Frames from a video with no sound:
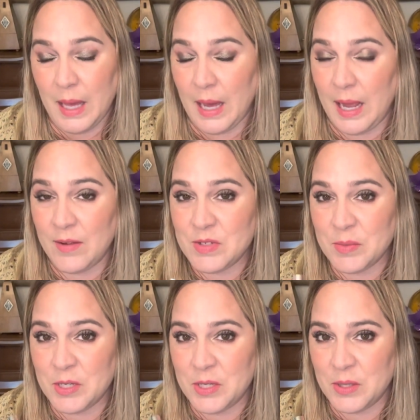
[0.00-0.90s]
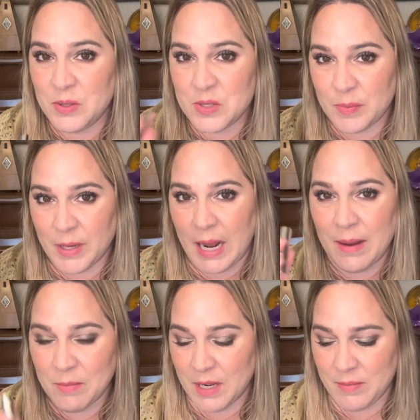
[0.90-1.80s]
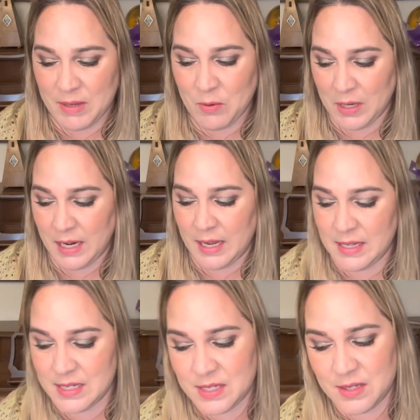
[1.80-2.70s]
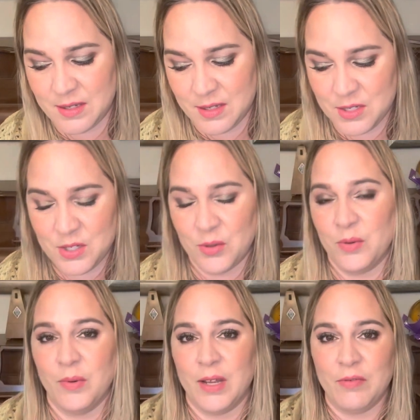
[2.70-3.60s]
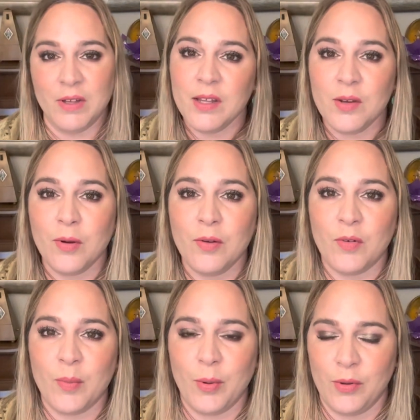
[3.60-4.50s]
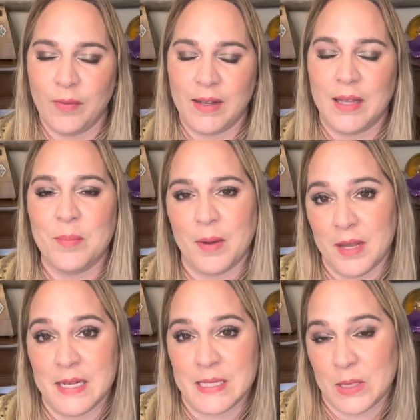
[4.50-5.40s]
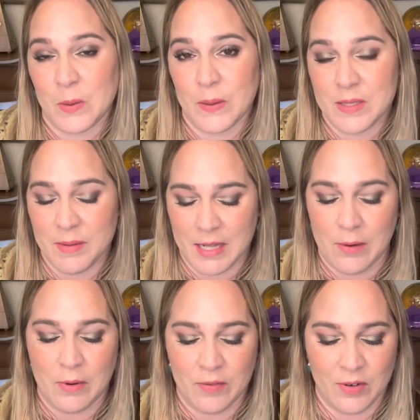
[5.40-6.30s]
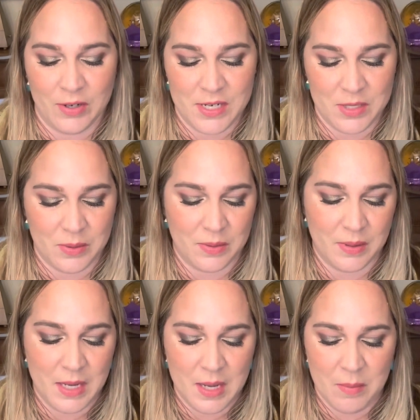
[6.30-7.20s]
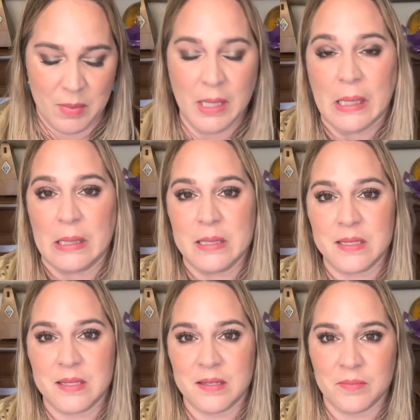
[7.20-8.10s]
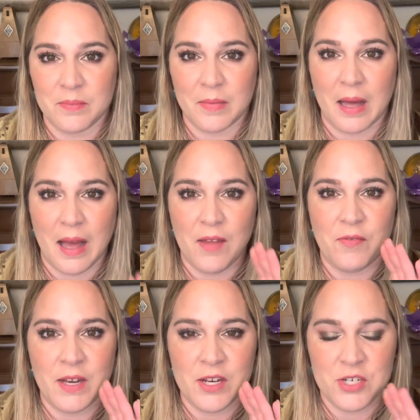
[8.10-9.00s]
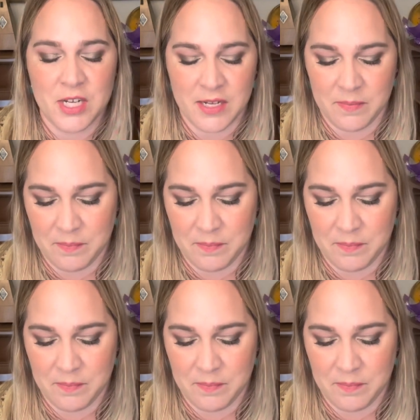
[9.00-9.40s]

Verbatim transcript: I have some good news, but I'm gonna be working on this soon. When I feel like going for a bold red lip, it's going to be that one very soon because I finished it.